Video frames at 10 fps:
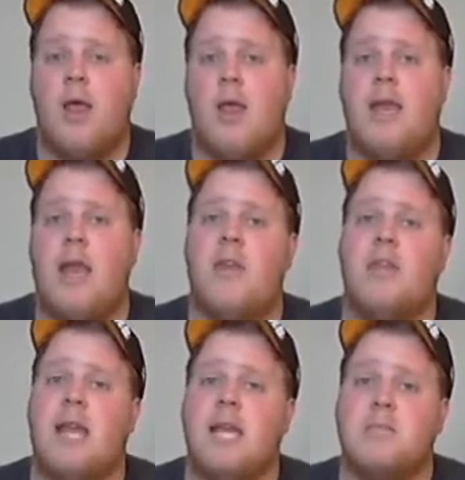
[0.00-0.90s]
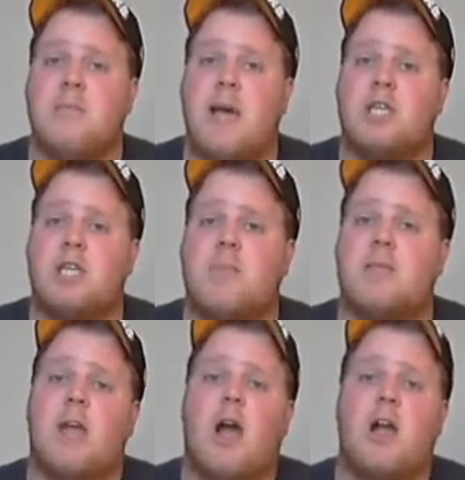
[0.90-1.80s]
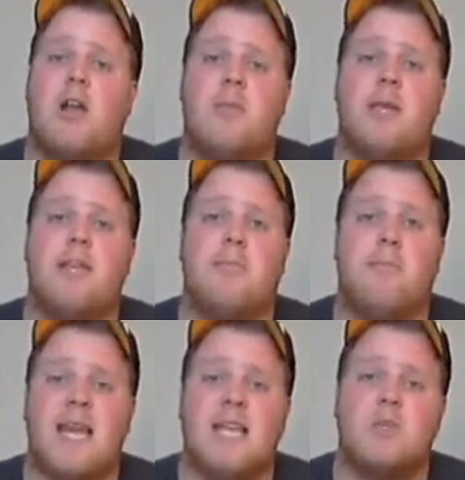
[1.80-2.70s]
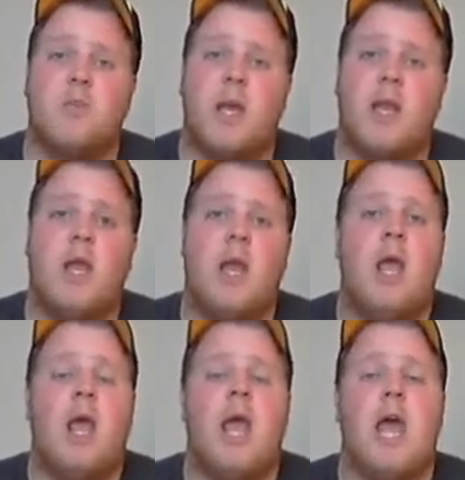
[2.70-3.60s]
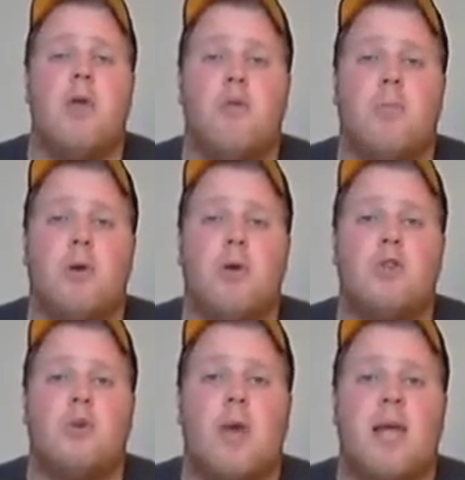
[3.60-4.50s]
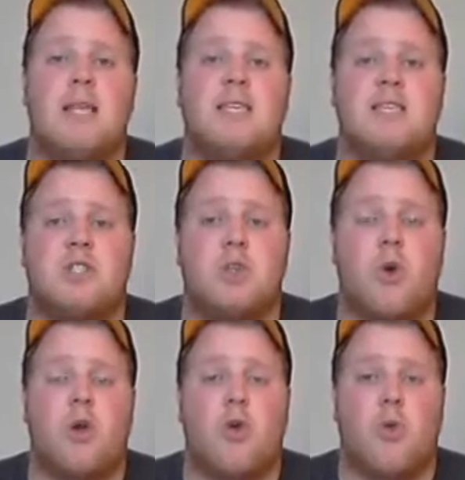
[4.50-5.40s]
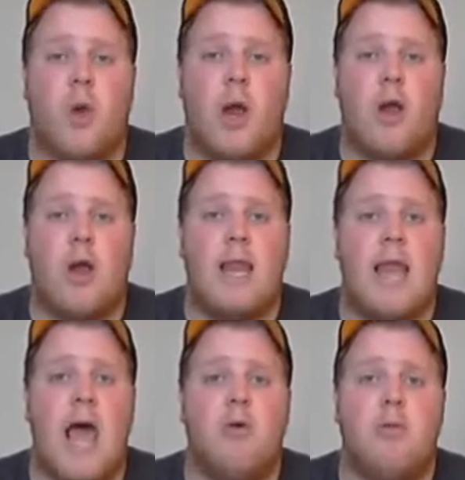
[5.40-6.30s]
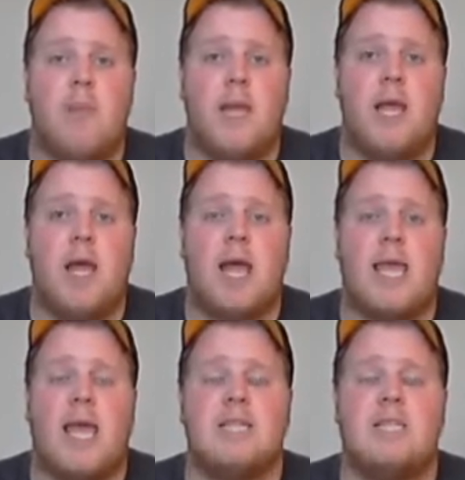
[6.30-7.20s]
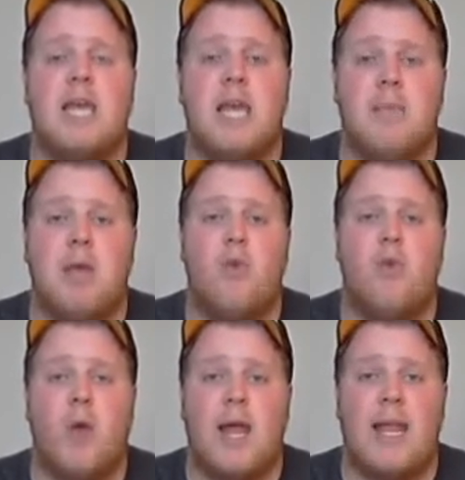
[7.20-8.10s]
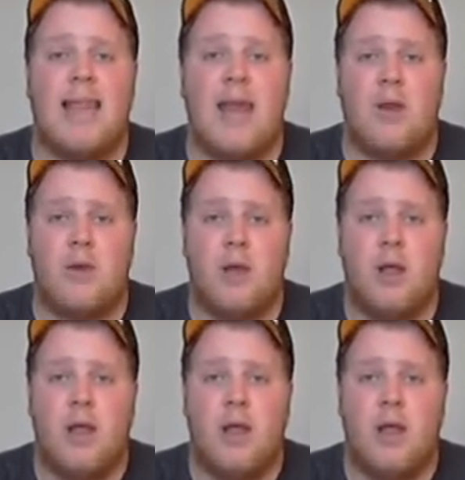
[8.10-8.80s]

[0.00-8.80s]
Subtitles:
Now, the next matchup is arguably the biggest win in Roberto Duran's historic career, and that would be against him and Ray Leonard